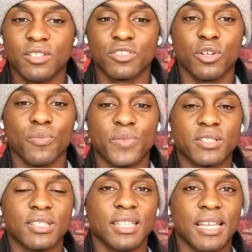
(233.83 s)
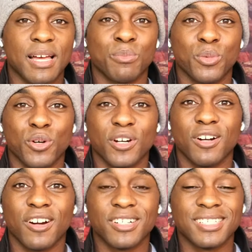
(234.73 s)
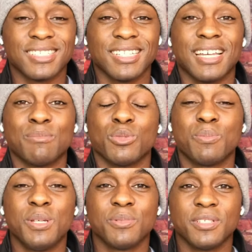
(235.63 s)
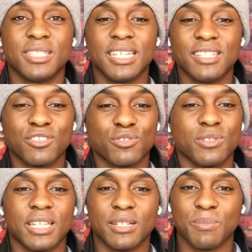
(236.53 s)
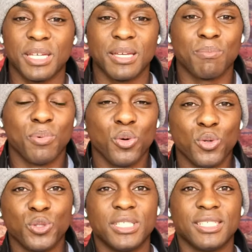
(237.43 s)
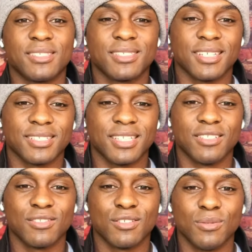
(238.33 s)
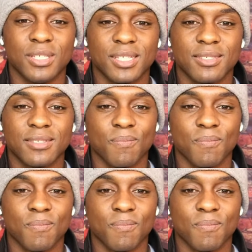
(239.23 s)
So there's a lot more artists and a lot more people in the industry that are being pulled and sucked into this